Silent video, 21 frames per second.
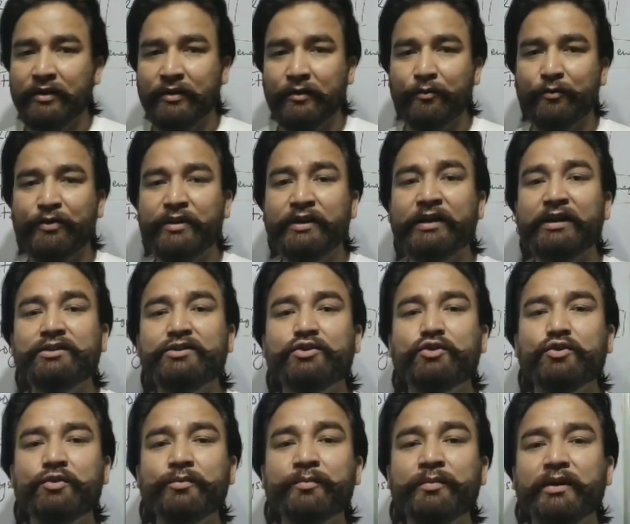we
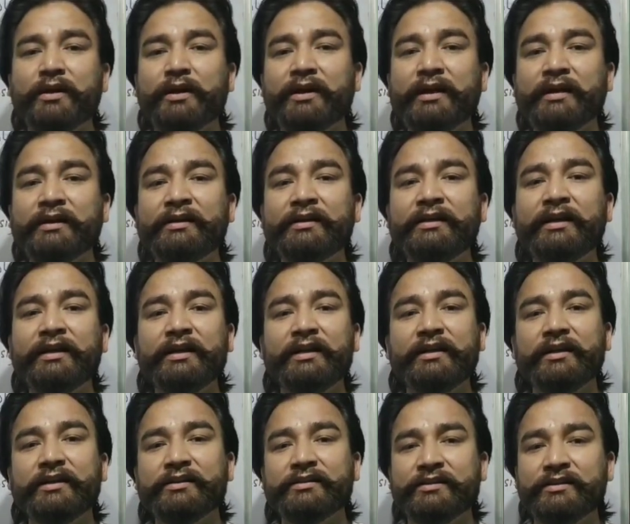consume electrical
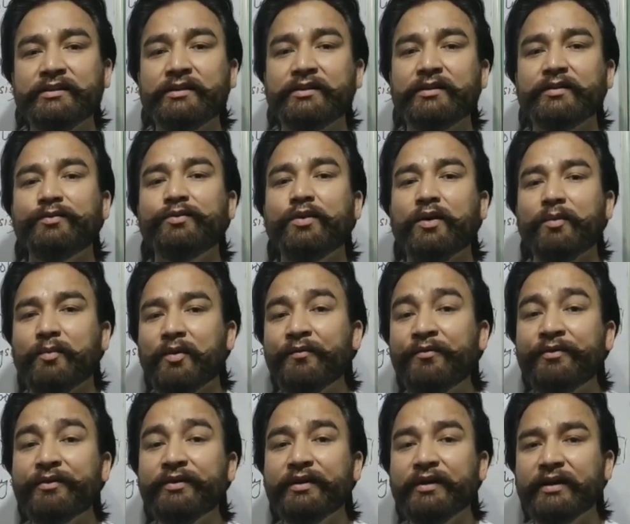energy in the form
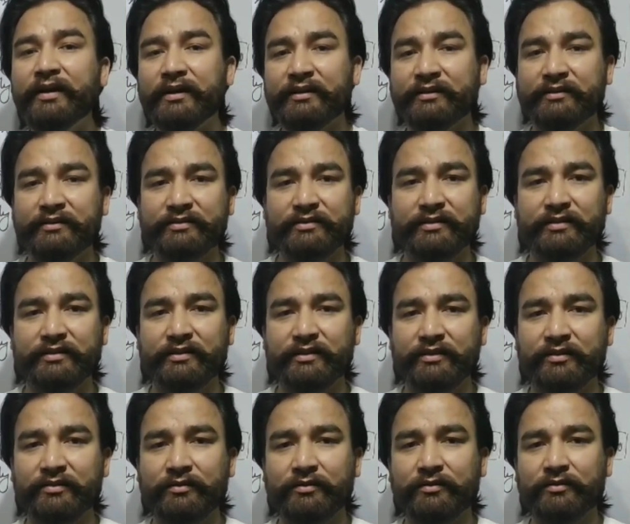of
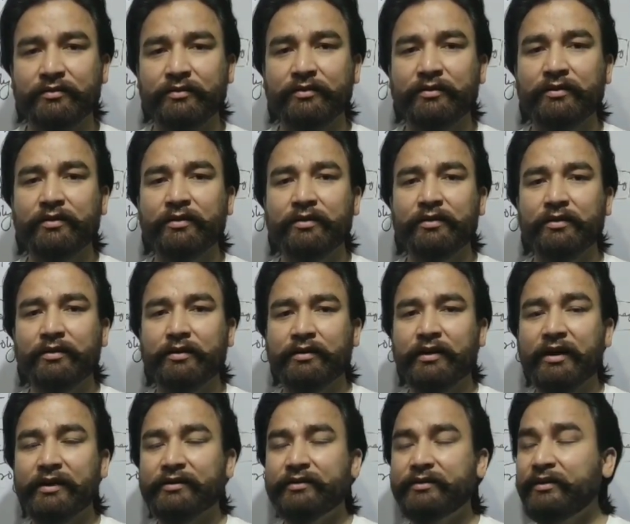electricity,
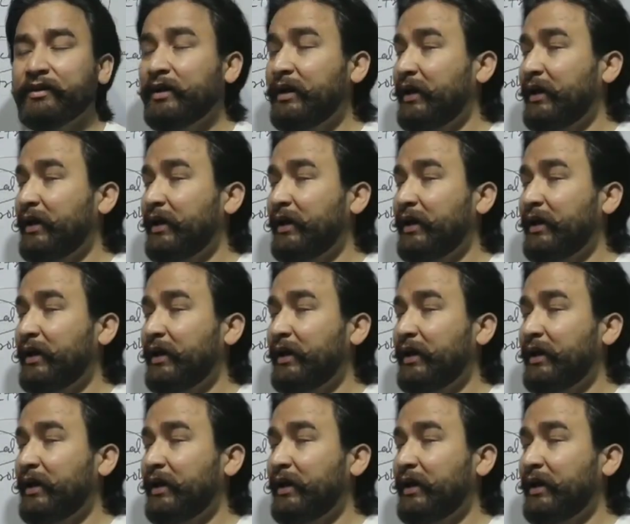right?